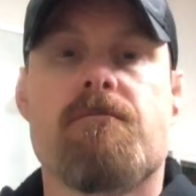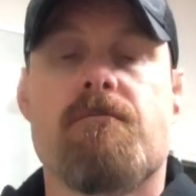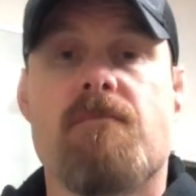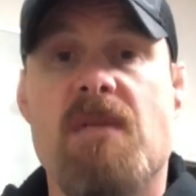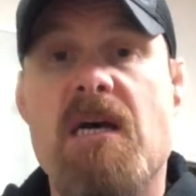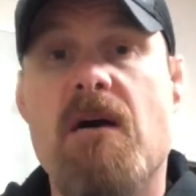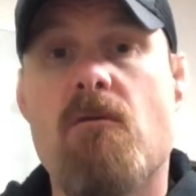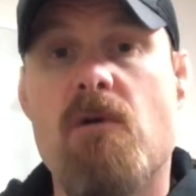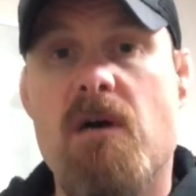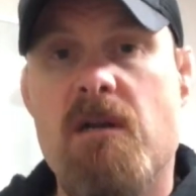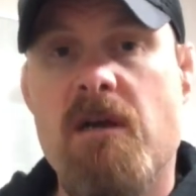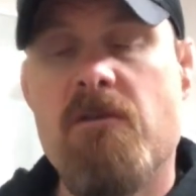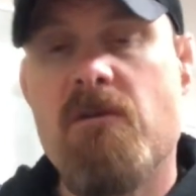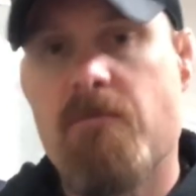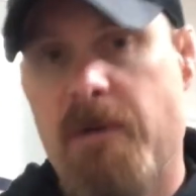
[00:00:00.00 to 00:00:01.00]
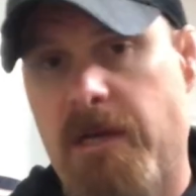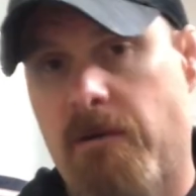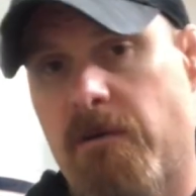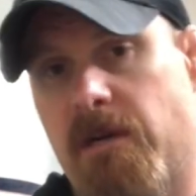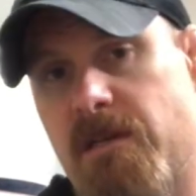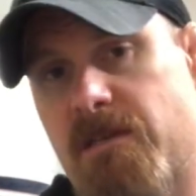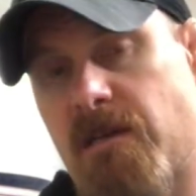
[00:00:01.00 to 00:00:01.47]
Now, another big
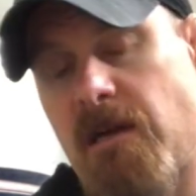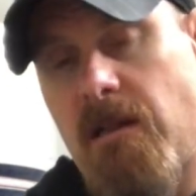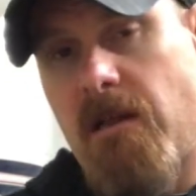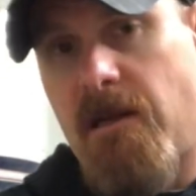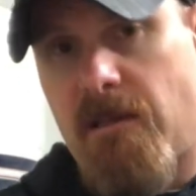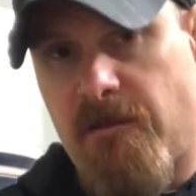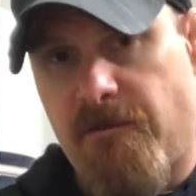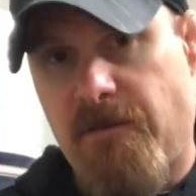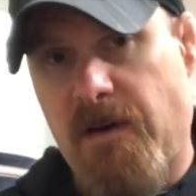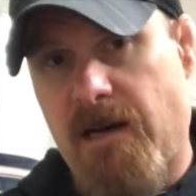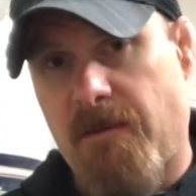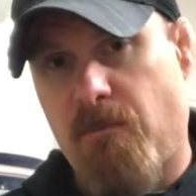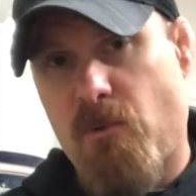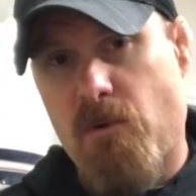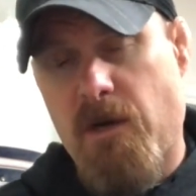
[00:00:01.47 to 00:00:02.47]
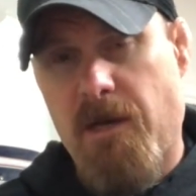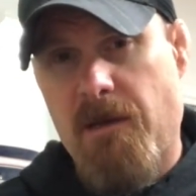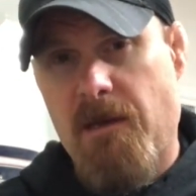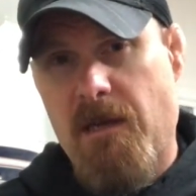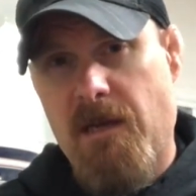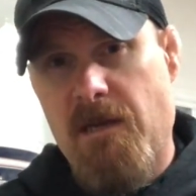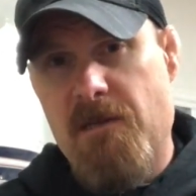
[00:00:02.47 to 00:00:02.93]
reason I like the Fatboy
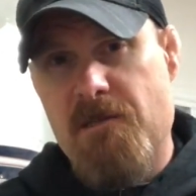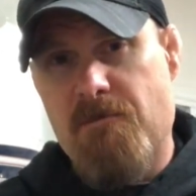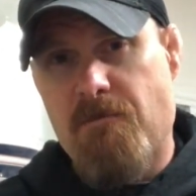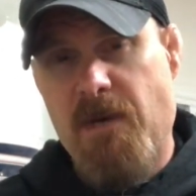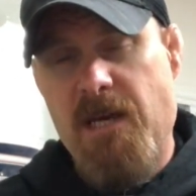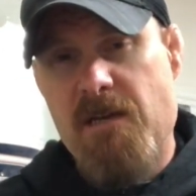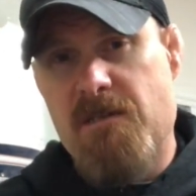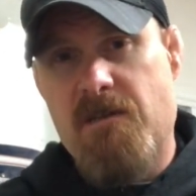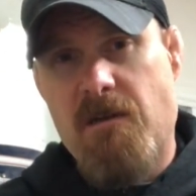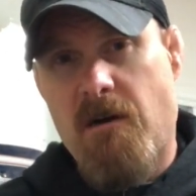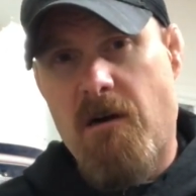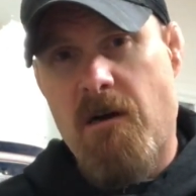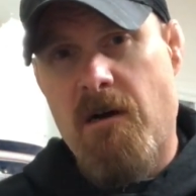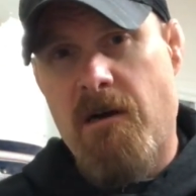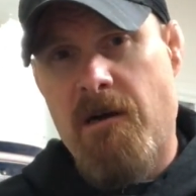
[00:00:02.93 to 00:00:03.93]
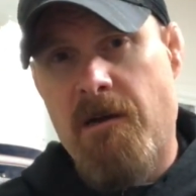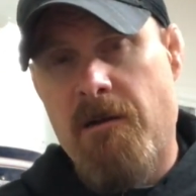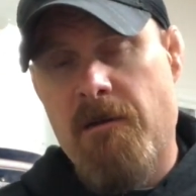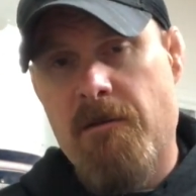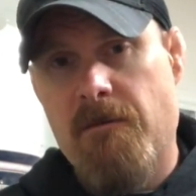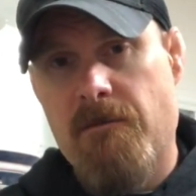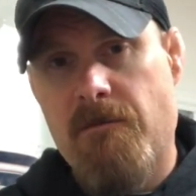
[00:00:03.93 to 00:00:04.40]
is based on
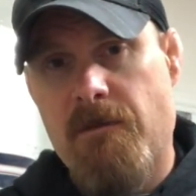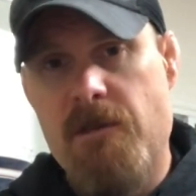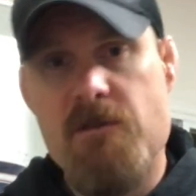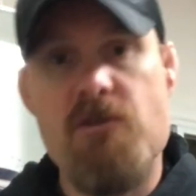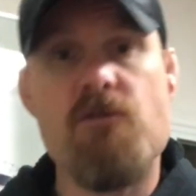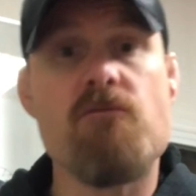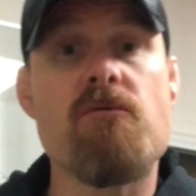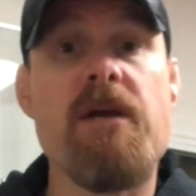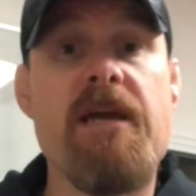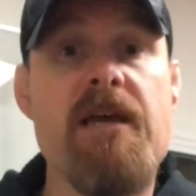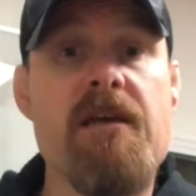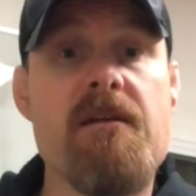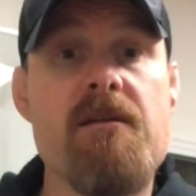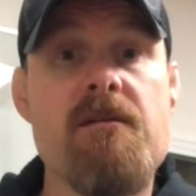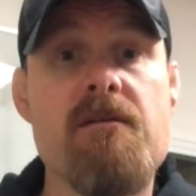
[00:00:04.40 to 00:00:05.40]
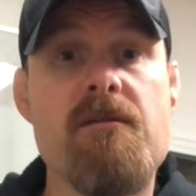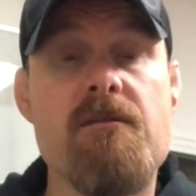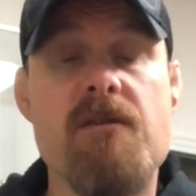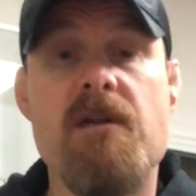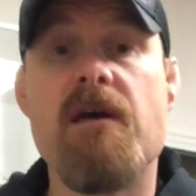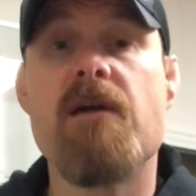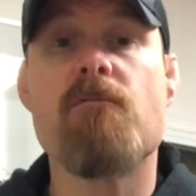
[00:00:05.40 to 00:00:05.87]
the terrain
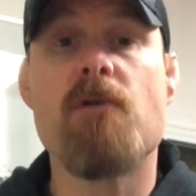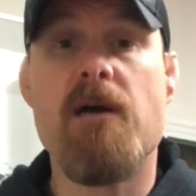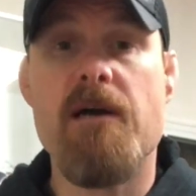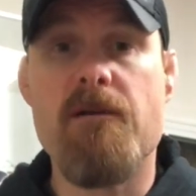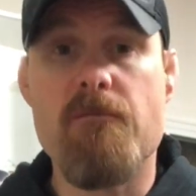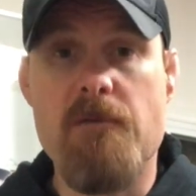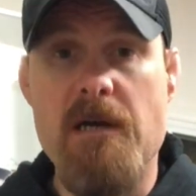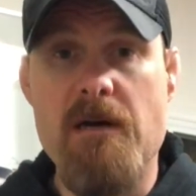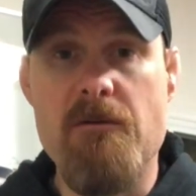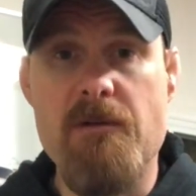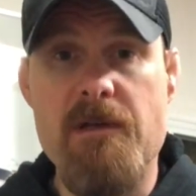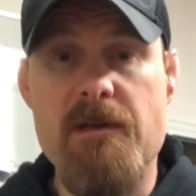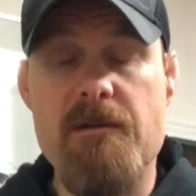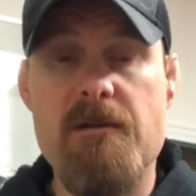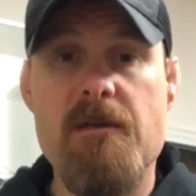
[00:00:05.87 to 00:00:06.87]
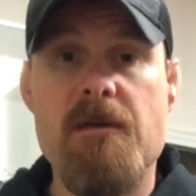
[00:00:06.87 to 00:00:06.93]
that I ride around in.